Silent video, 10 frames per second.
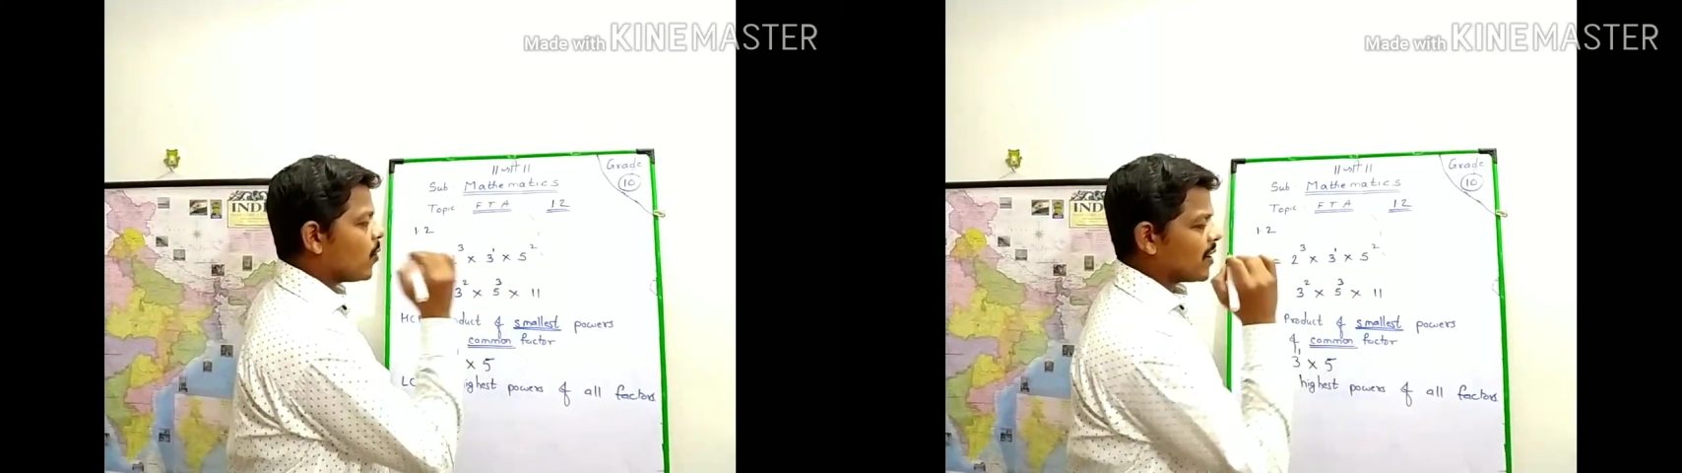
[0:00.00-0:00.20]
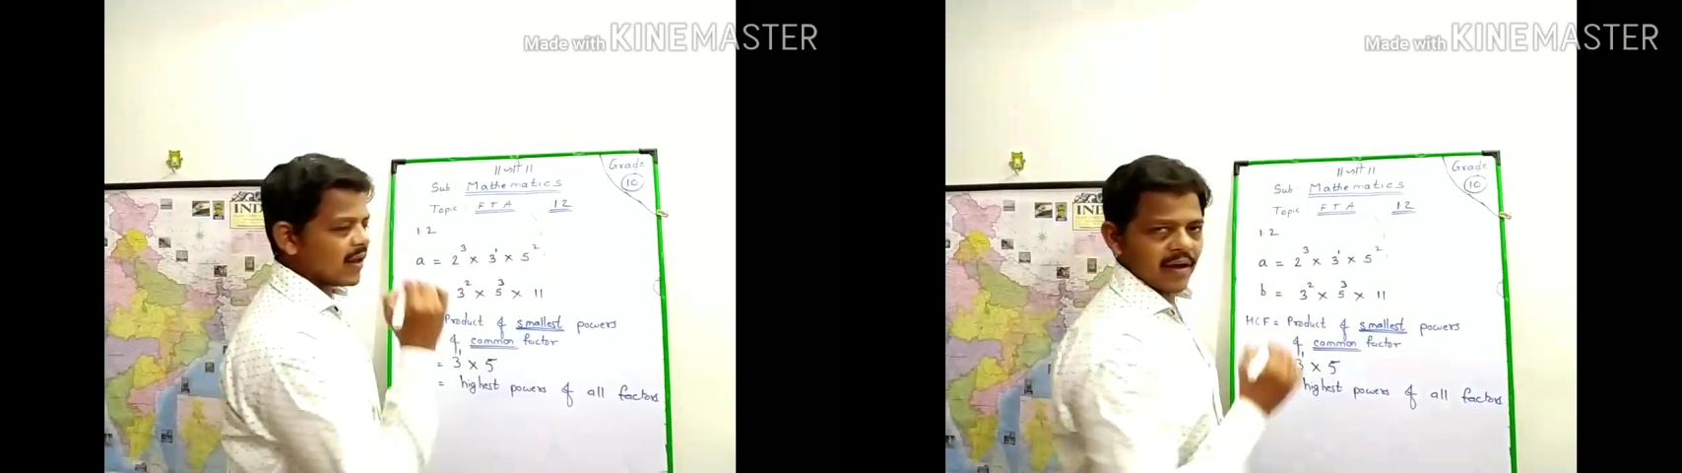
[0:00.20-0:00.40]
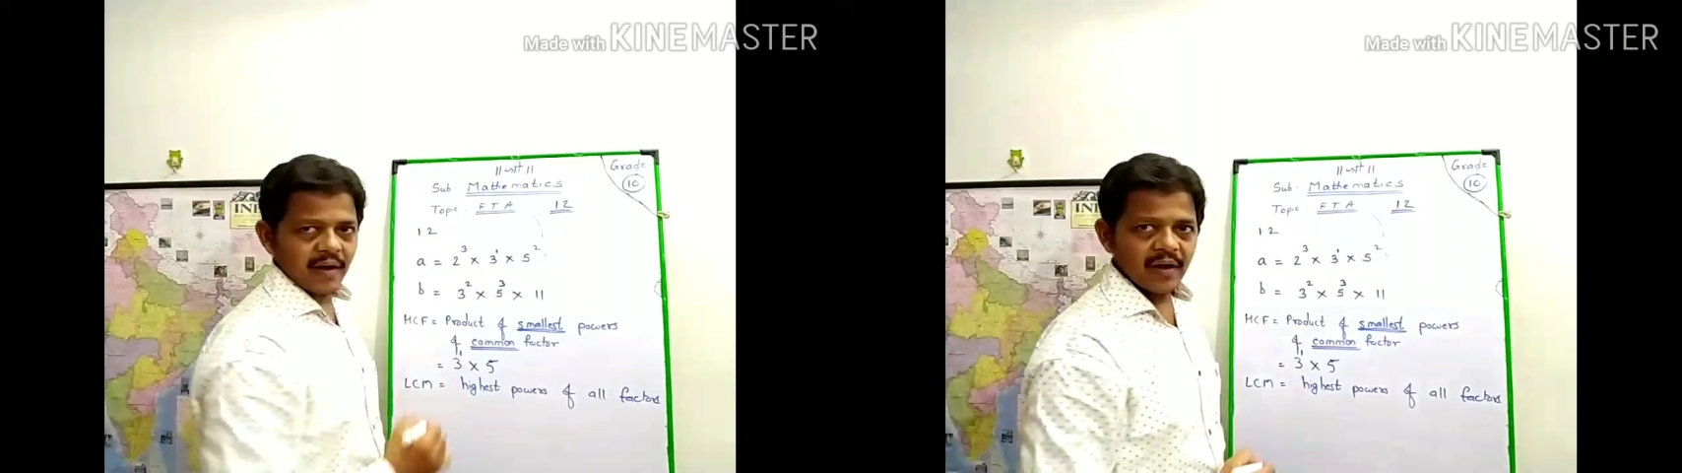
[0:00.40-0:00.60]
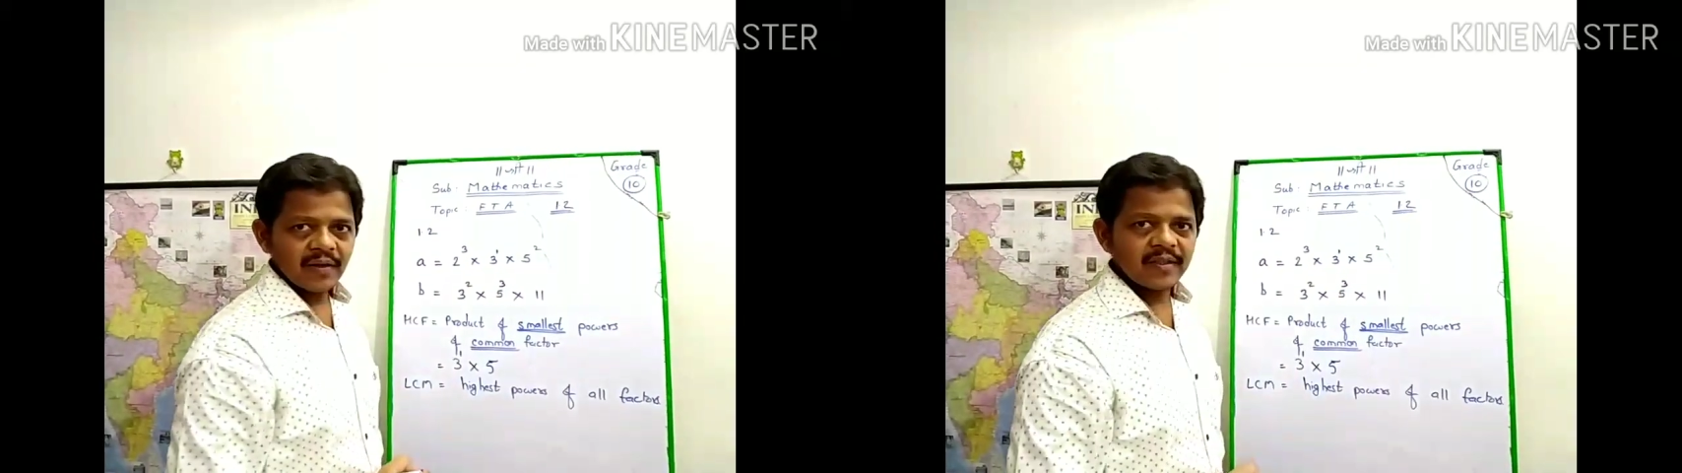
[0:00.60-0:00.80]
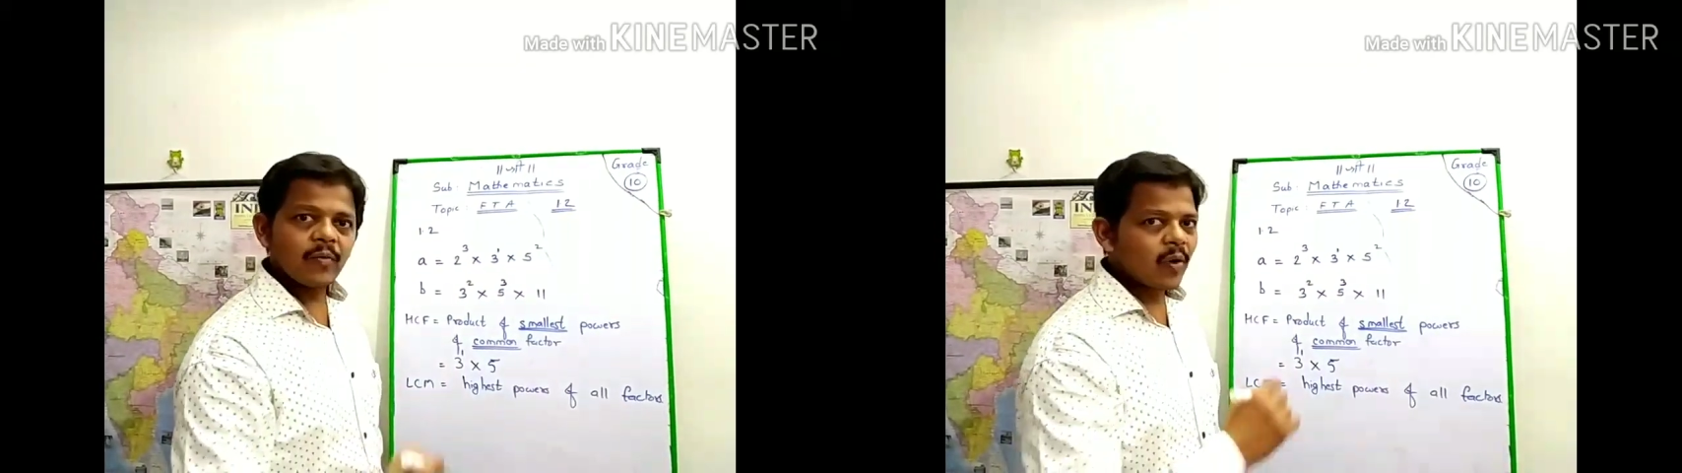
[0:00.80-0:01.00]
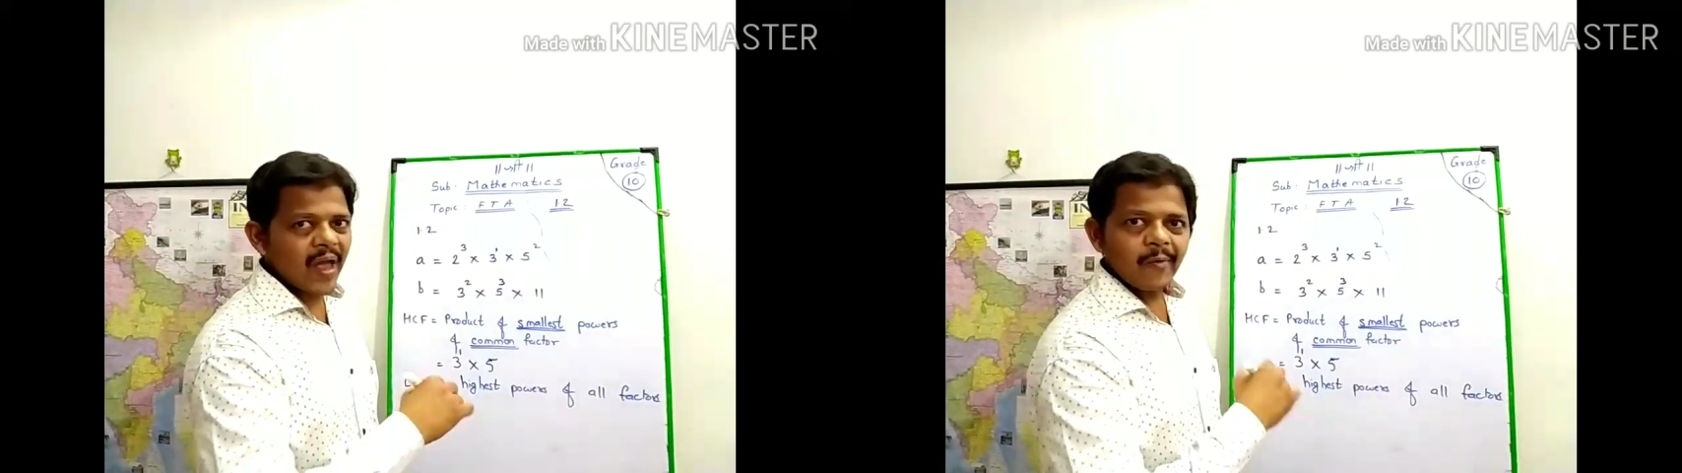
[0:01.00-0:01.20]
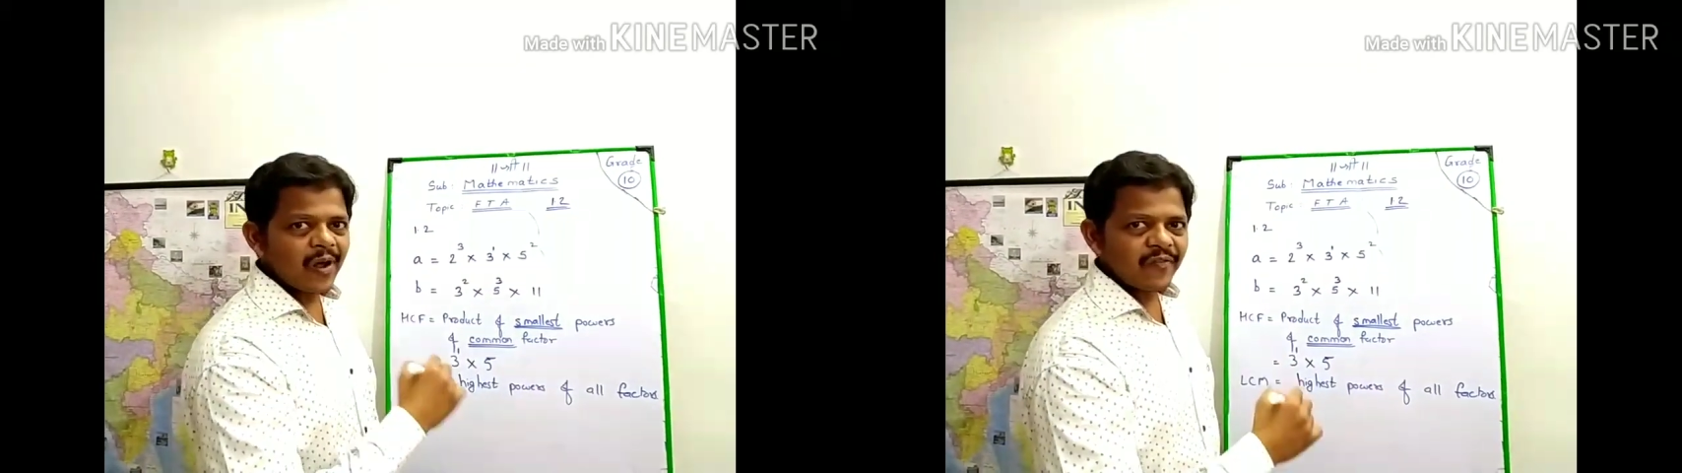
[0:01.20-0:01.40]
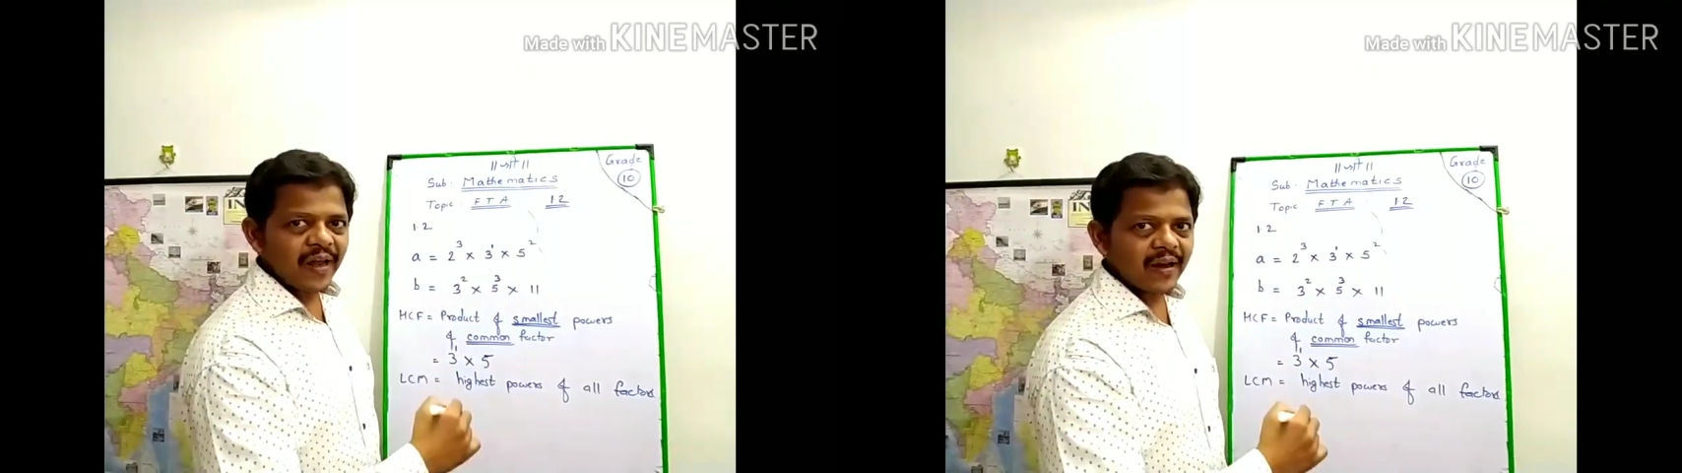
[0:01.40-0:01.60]
here, then what I would have
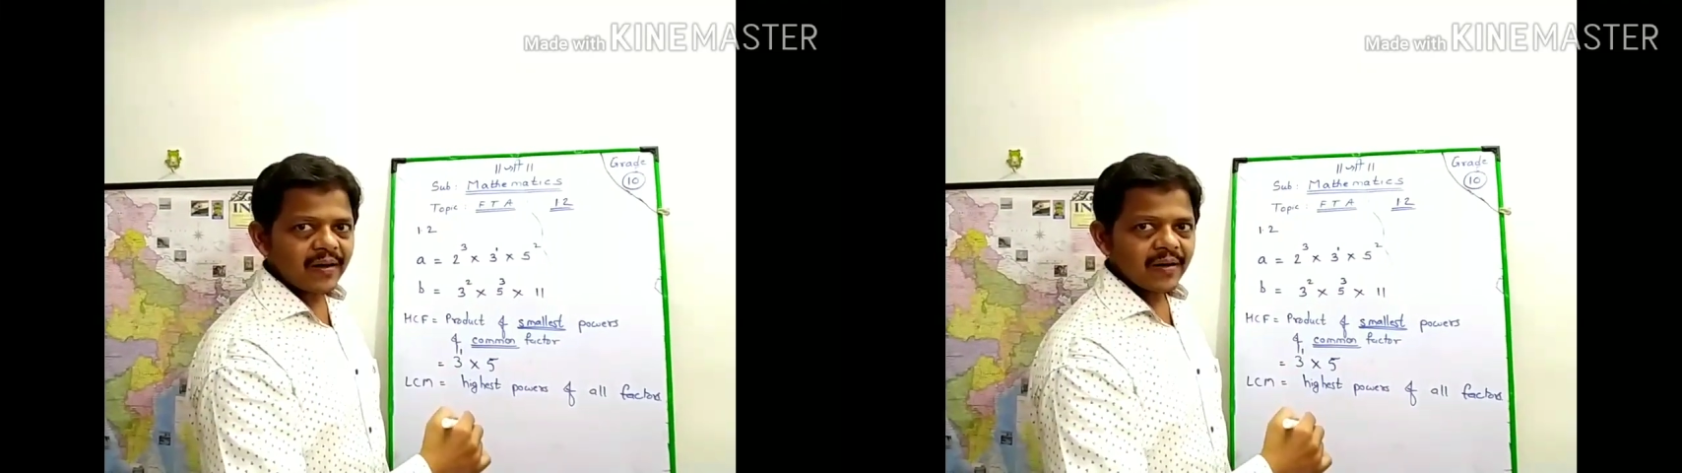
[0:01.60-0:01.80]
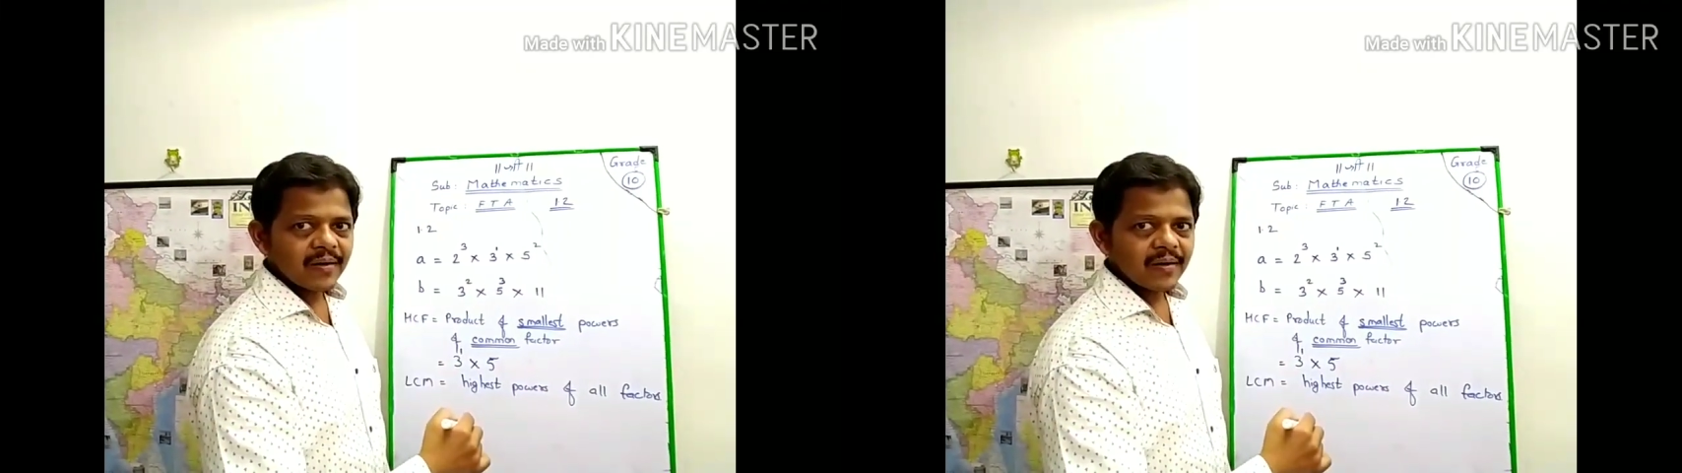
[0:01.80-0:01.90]
taken?